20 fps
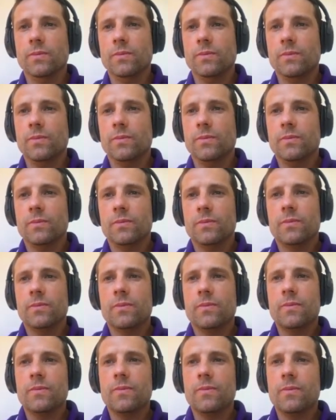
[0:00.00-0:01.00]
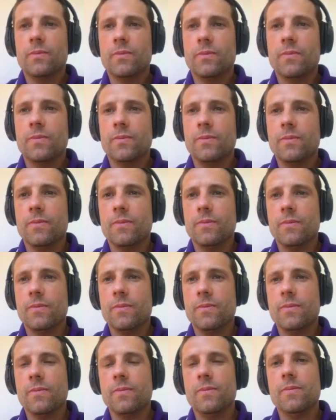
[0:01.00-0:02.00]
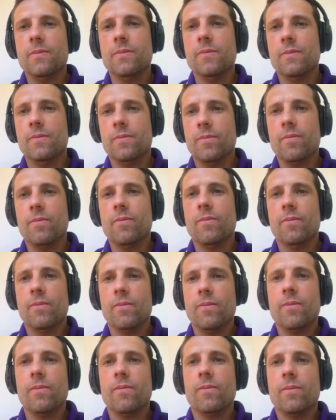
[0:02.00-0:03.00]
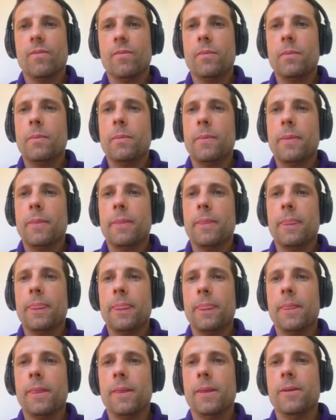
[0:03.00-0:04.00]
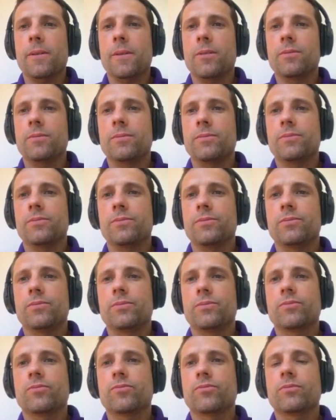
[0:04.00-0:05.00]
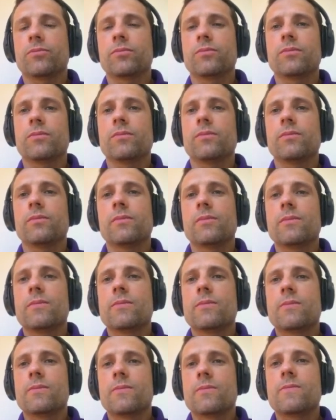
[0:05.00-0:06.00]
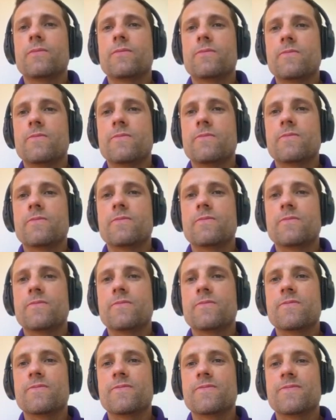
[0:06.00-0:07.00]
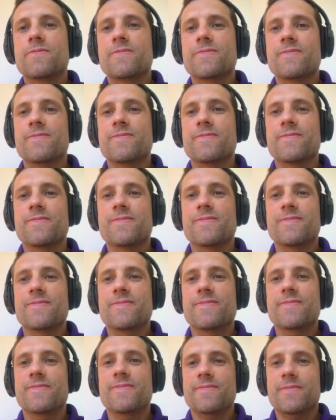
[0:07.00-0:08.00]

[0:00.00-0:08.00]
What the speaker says: This person isn't speaking.